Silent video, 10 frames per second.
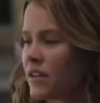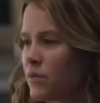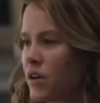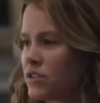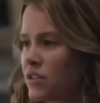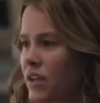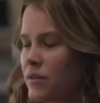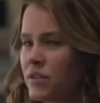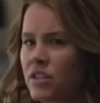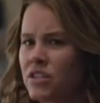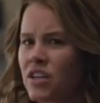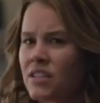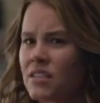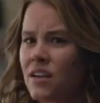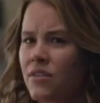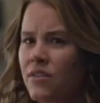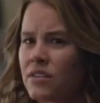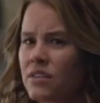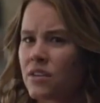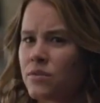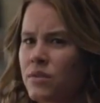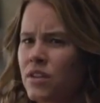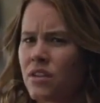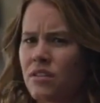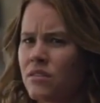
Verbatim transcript: Violet, watch your language. Jack, is that how friends talk to each